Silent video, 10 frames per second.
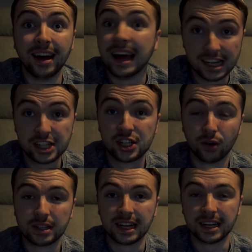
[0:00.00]
It's
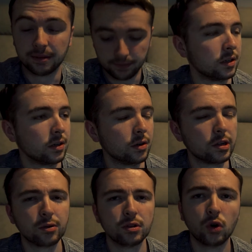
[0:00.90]
showtime.
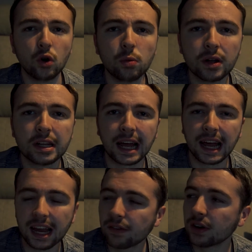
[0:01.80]
So no one has
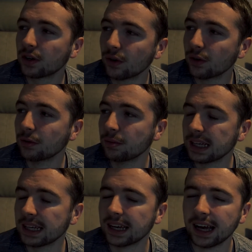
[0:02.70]
ever told
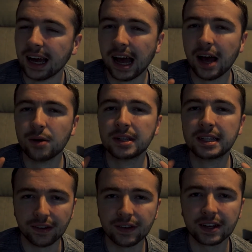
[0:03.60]
me how
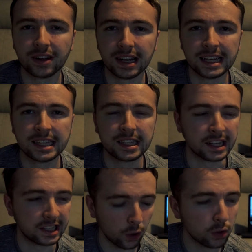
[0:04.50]
difficult it is to
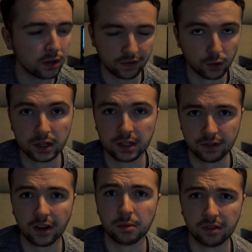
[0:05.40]
sit on the floor to
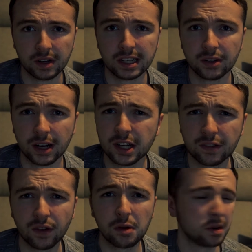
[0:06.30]
film a video. I just
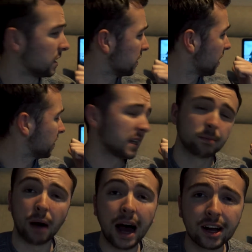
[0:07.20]
thought I'd have a nice
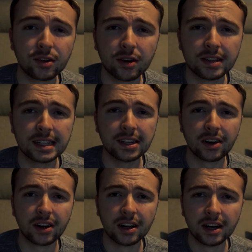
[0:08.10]
background
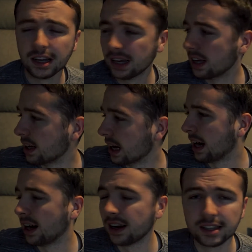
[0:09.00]
here,
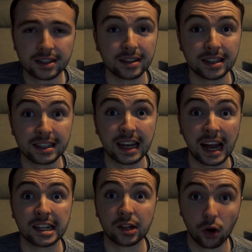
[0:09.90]
and
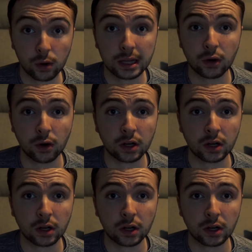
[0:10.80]
yes, it's already got